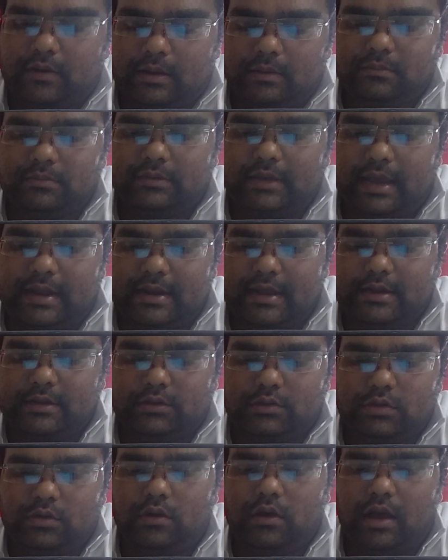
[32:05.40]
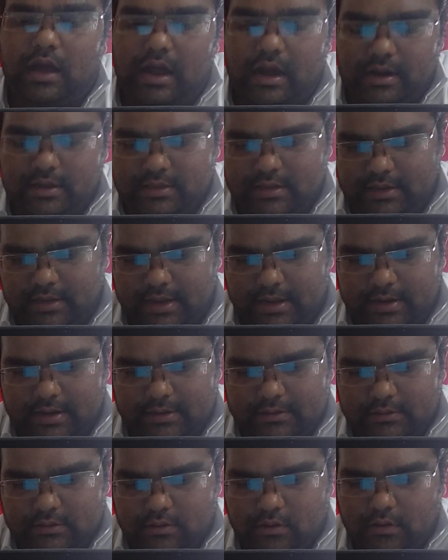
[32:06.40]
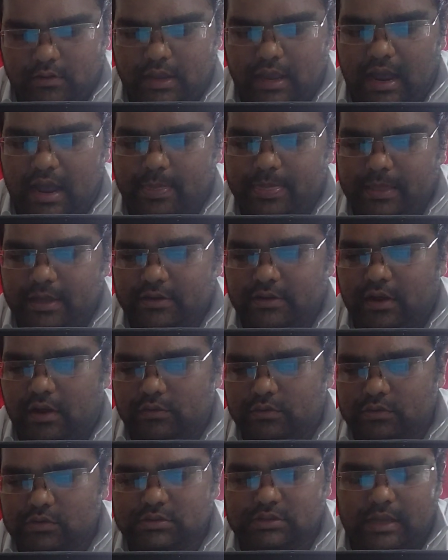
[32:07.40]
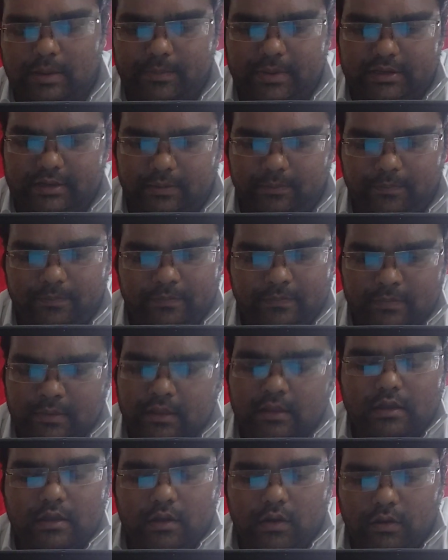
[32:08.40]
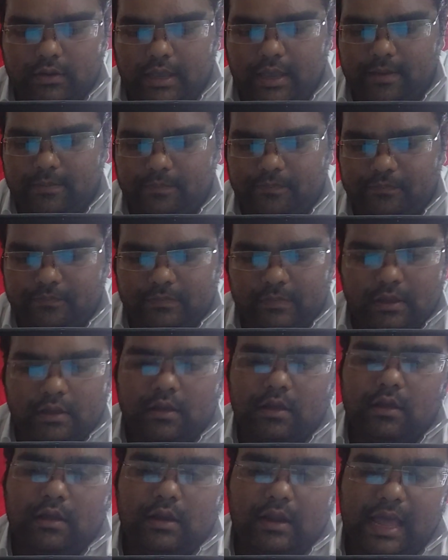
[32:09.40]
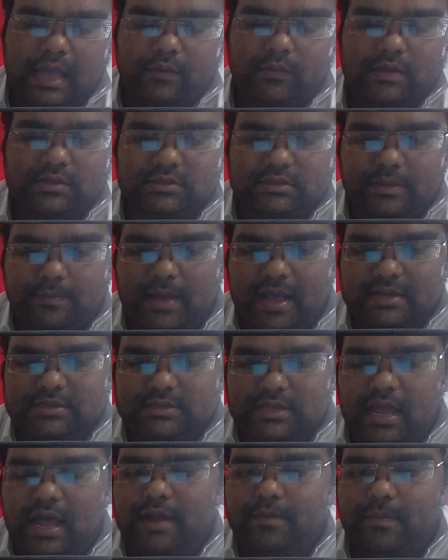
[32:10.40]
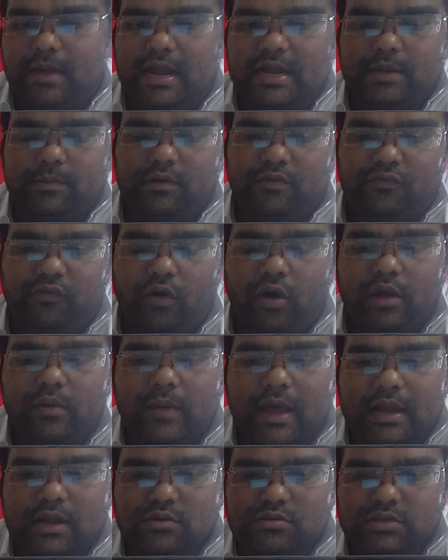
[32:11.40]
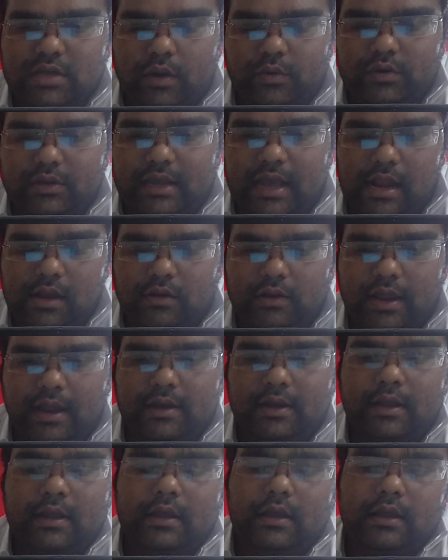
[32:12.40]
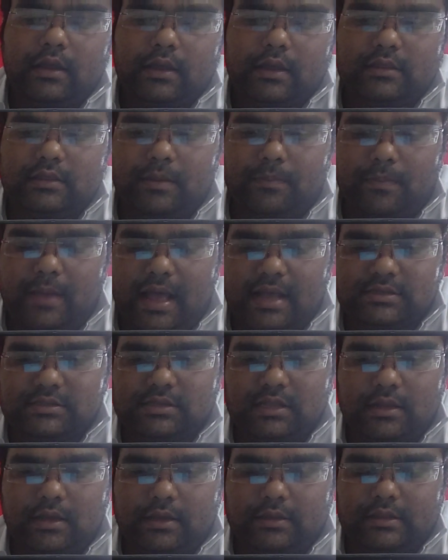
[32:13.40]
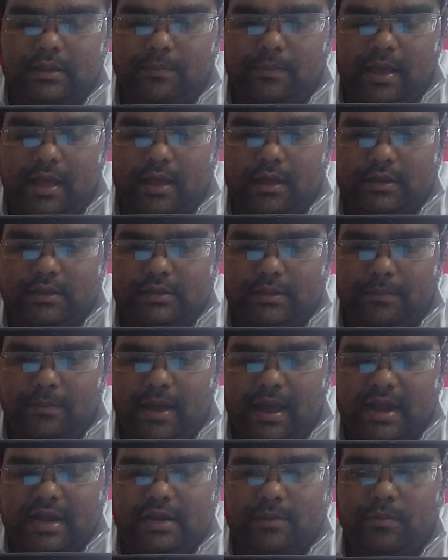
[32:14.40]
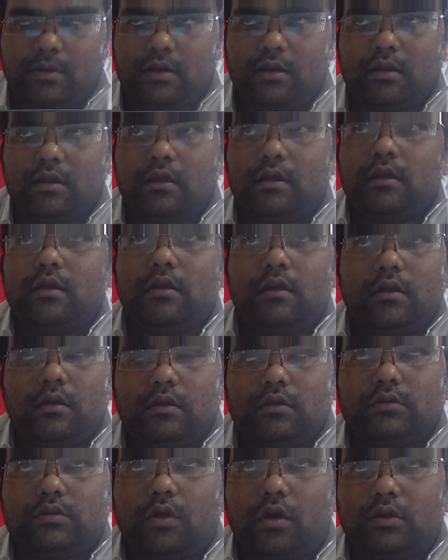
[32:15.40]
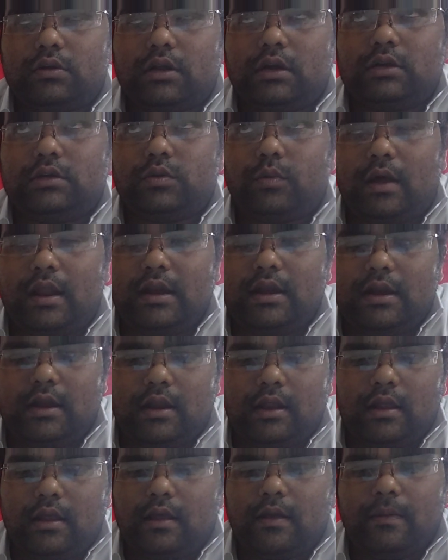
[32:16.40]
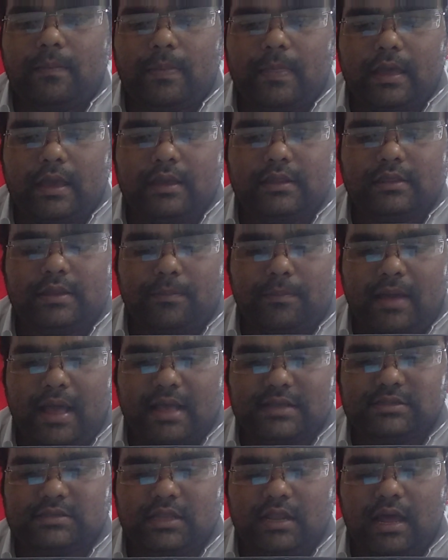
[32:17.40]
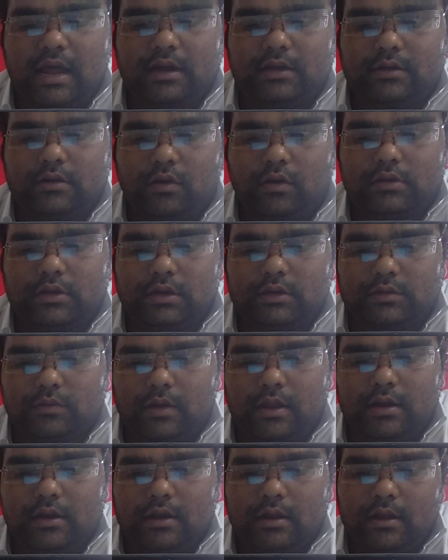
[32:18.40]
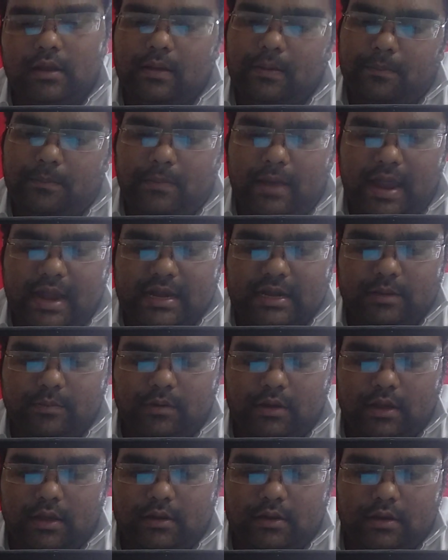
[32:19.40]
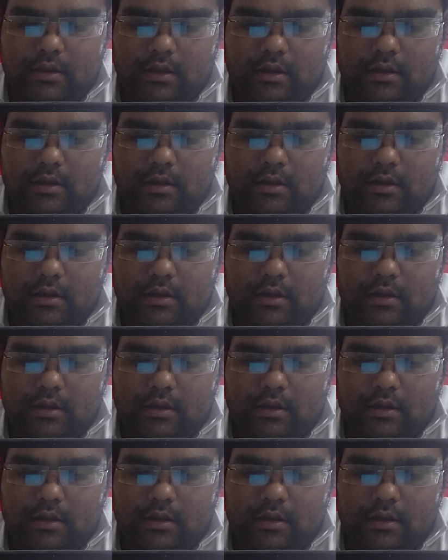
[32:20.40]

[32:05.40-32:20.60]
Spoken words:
from canine to another canine. Okay, and then you have to sum it up. Okay, likewise in the maxilla and mandible 4 values you have to calculate. In the mandible total 12, in the maxilla total 12, mandibular